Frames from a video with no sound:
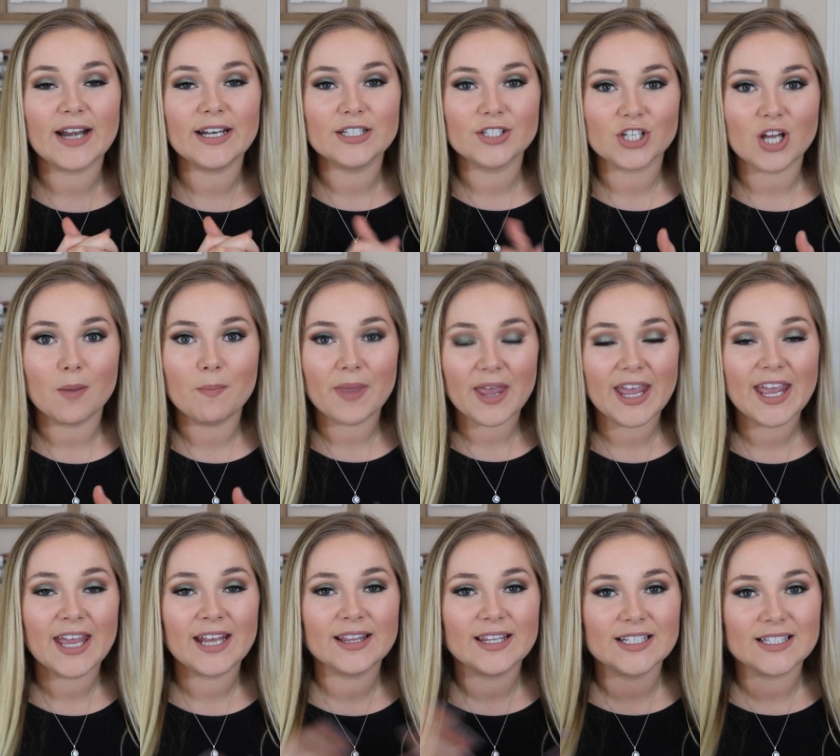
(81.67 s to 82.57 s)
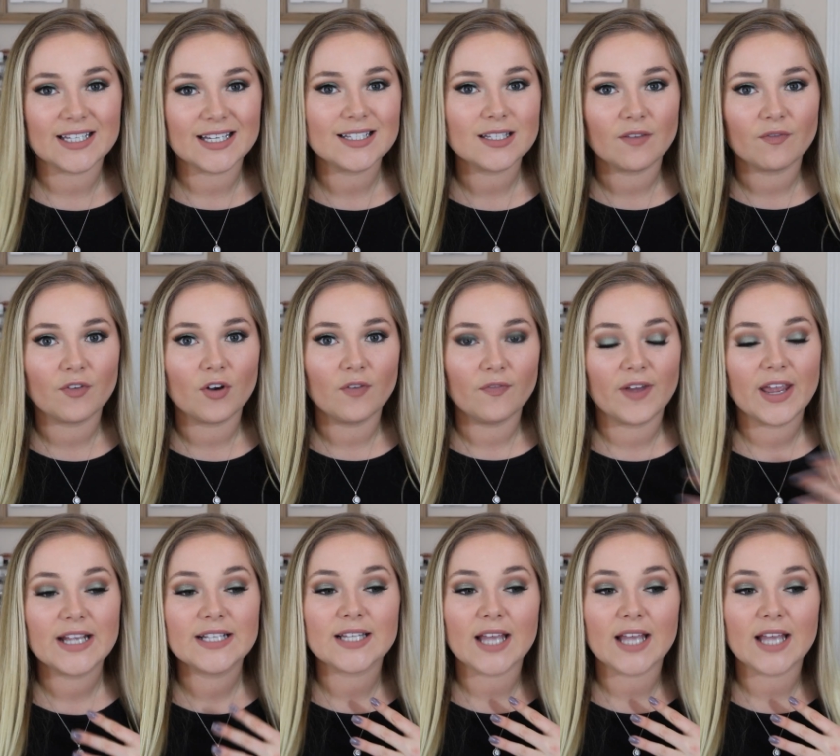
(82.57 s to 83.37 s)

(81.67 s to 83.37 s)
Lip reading: and jump in. This isn't full face.